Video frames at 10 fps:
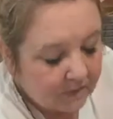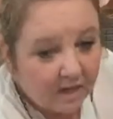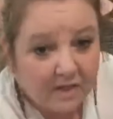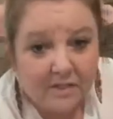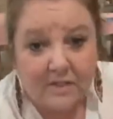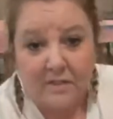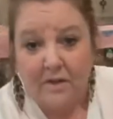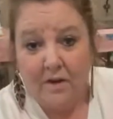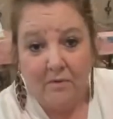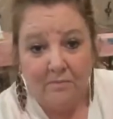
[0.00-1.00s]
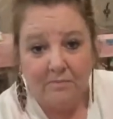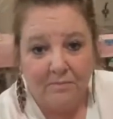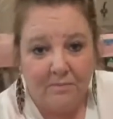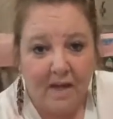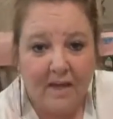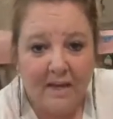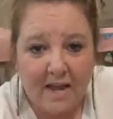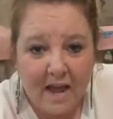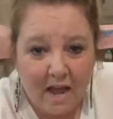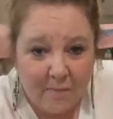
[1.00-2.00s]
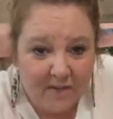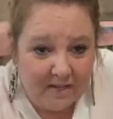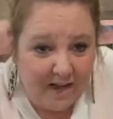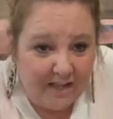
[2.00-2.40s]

I just, you know, I get in a habit.